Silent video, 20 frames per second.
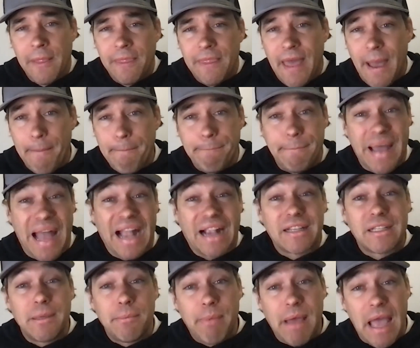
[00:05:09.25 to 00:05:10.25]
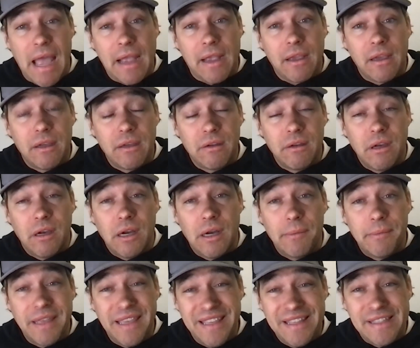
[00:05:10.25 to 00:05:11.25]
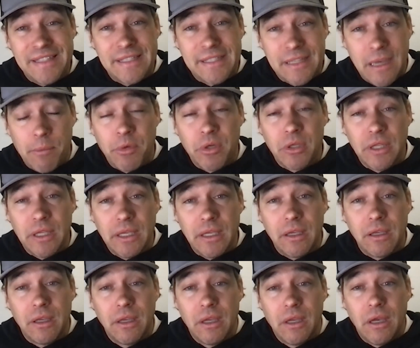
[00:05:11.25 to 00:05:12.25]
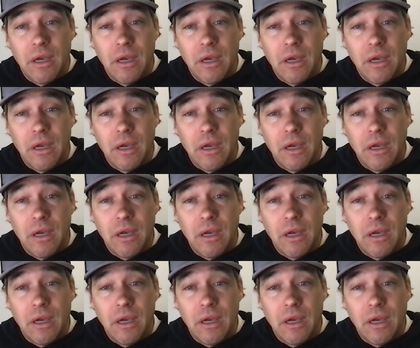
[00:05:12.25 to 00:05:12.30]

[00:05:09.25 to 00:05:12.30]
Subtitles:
that back-to-back in Summer League.